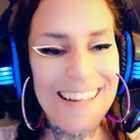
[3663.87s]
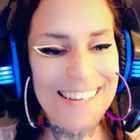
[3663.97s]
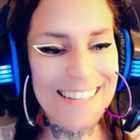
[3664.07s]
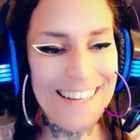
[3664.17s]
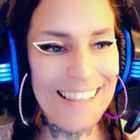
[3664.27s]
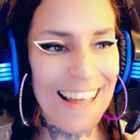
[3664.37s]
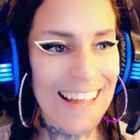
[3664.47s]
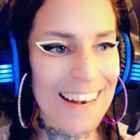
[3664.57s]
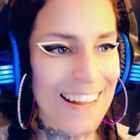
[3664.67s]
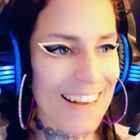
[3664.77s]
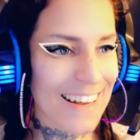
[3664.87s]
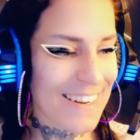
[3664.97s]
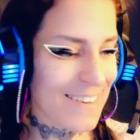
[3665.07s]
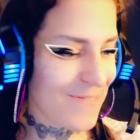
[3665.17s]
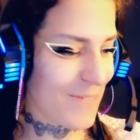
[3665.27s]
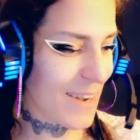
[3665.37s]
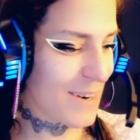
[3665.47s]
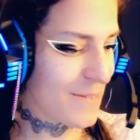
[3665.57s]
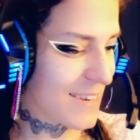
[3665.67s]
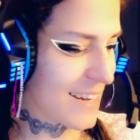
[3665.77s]
until then, why
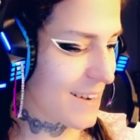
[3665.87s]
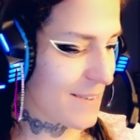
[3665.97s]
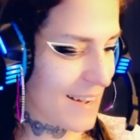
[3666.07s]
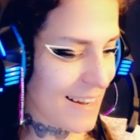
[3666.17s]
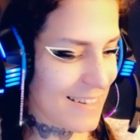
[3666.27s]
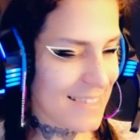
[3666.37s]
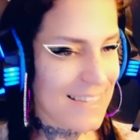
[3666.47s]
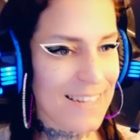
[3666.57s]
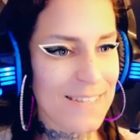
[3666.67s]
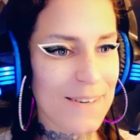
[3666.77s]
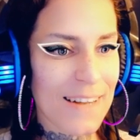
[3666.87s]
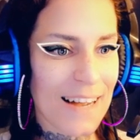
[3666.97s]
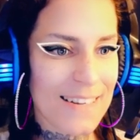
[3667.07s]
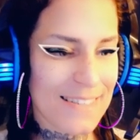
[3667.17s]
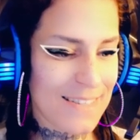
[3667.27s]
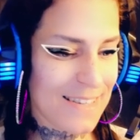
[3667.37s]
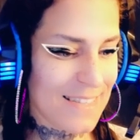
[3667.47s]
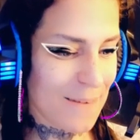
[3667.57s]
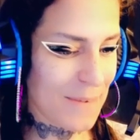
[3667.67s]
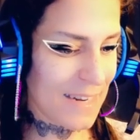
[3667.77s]
don't we go ahead and send you guys to
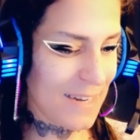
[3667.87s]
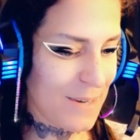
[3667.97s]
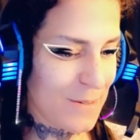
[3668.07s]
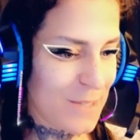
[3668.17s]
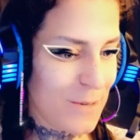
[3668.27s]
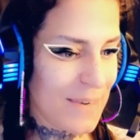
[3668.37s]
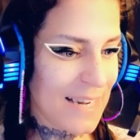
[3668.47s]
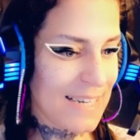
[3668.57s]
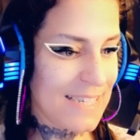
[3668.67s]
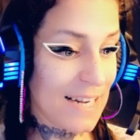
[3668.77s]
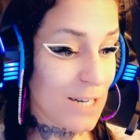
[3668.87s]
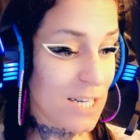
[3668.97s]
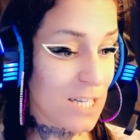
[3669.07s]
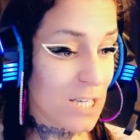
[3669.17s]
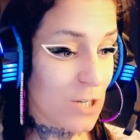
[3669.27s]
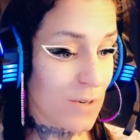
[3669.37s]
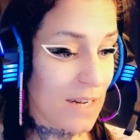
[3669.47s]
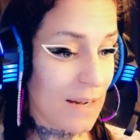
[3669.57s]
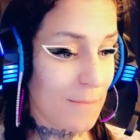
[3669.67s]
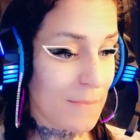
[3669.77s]
somebody who's doing Dare to
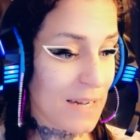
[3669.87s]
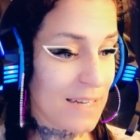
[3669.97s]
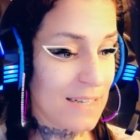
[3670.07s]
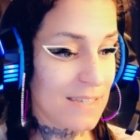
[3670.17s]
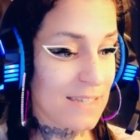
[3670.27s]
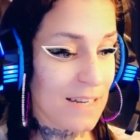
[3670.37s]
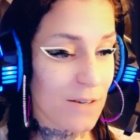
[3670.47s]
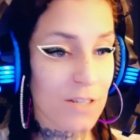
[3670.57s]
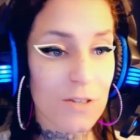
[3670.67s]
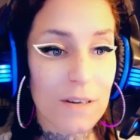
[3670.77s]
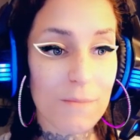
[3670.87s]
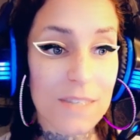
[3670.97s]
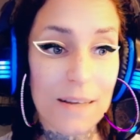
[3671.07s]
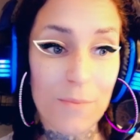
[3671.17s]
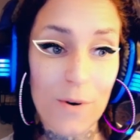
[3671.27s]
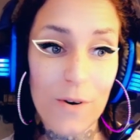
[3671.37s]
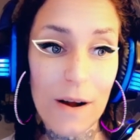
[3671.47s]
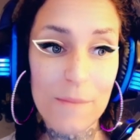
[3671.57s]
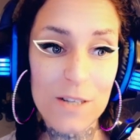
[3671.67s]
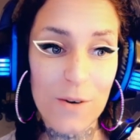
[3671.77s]
Stream, because Dare to Stream is a
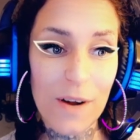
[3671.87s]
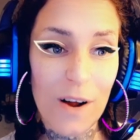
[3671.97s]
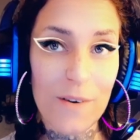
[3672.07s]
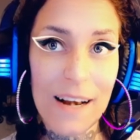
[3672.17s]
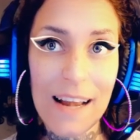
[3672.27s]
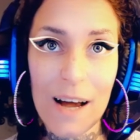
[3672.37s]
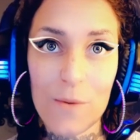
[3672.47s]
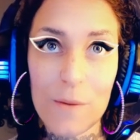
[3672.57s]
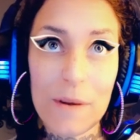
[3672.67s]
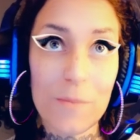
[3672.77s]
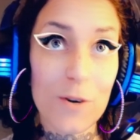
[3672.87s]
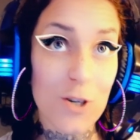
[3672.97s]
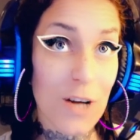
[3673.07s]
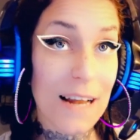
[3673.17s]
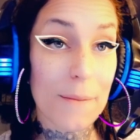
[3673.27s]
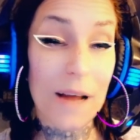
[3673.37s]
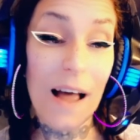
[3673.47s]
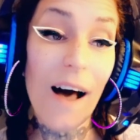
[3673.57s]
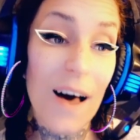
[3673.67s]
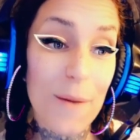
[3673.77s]
program that's going on right now where people are trying to
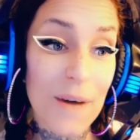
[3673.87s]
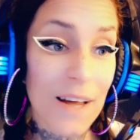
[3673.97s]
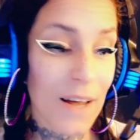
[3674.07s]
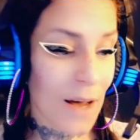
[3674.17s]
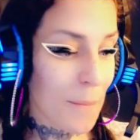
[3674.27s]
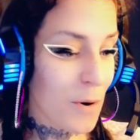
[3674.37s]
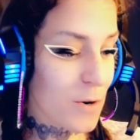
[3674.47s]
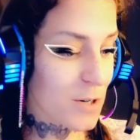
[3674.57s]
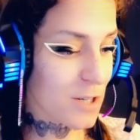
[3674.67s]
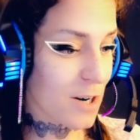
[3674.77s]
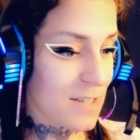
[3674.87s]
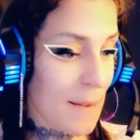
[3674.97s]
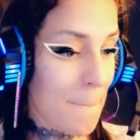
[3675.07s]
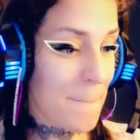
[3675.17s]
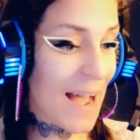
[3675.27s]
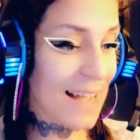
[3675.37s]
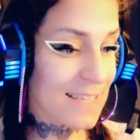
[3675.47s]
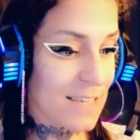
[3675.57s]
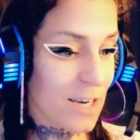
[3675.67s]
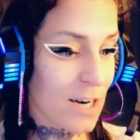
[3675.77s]
become a PokerStars
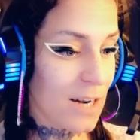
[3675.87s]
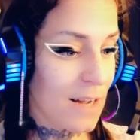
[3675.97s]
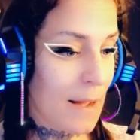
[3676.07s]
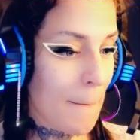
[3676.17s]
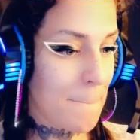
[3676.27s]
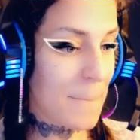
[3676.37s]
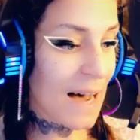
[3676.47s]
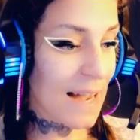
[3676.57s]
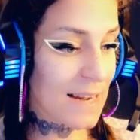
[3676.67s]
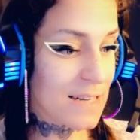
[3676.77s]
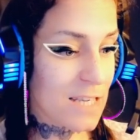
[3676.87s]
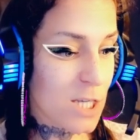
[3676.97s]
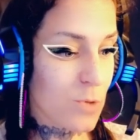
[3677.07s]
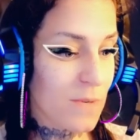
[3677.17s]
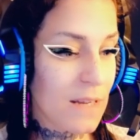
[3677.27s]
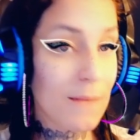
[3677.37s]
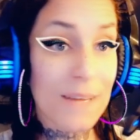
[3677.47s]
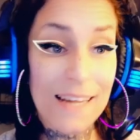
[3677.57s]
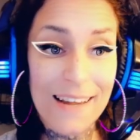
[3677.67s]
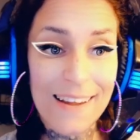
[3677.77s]
ambassador by
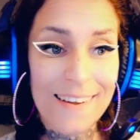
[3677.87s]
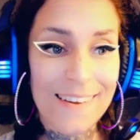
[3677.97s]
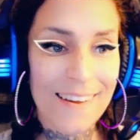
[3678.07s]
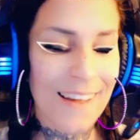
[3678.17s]
streaming.